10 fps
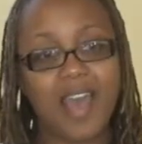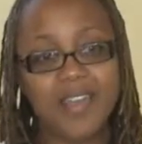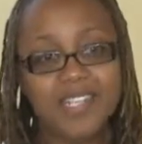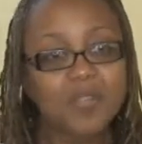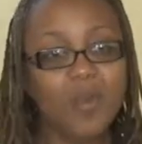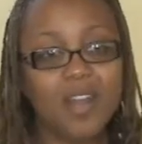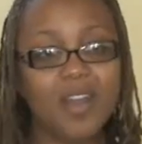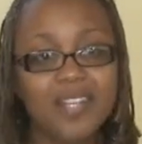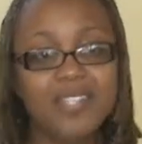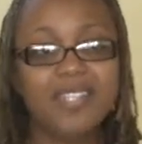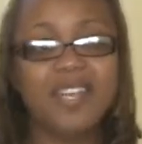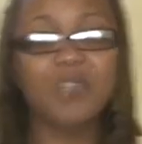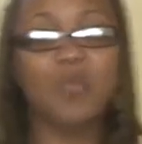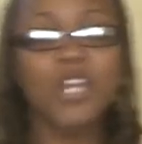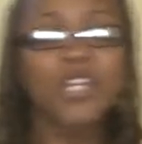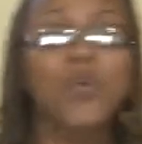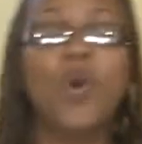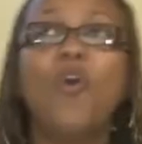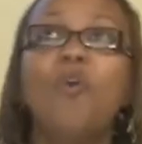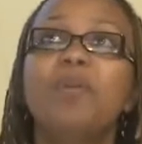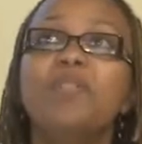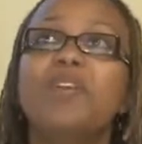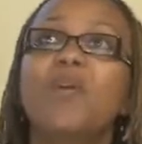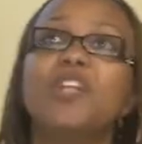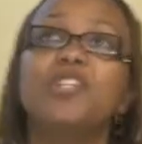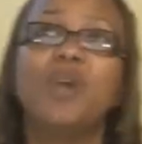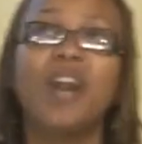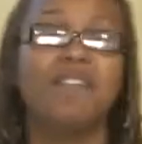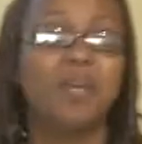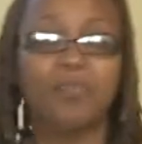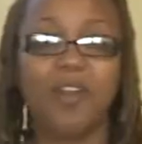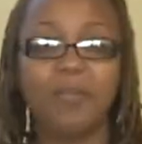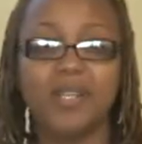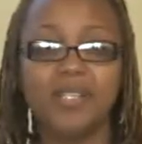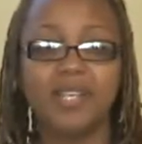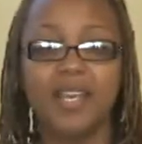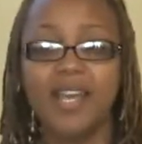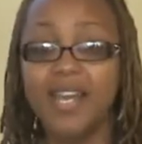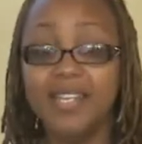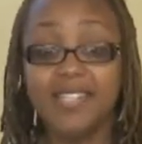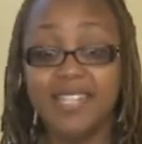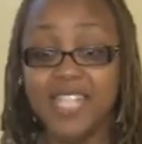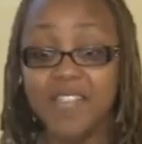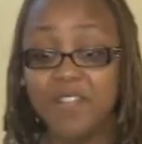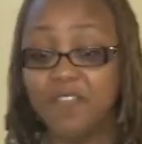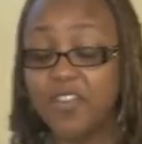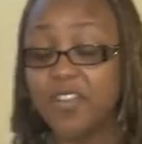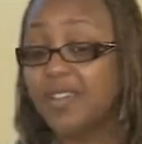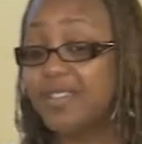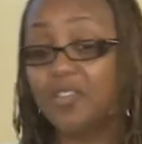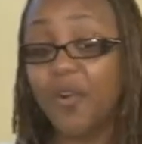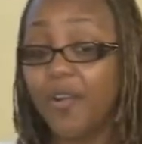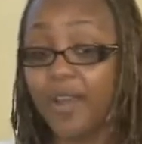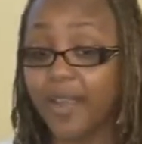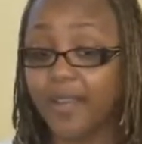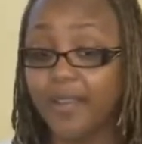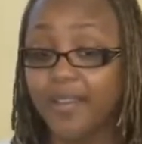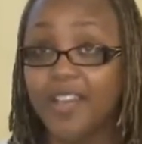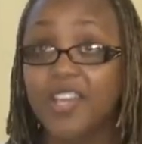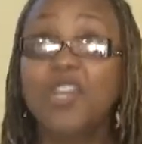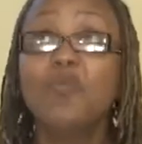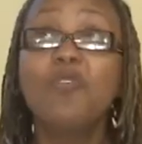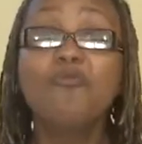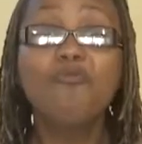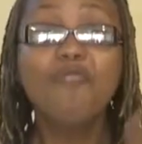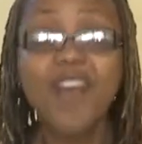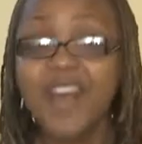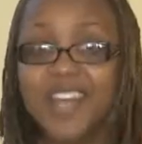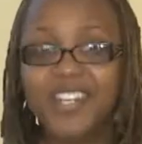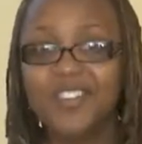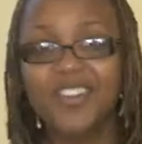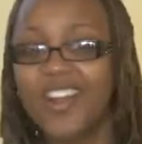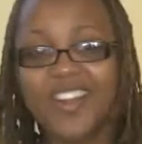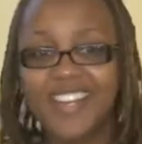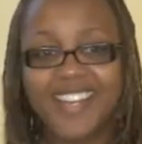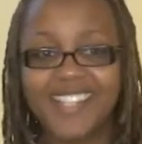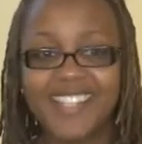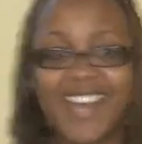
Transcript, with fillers: And this is what God says, when you hope in the Lord, you have that promise. And he says, even if you're not soaring, you will run and you're not going to get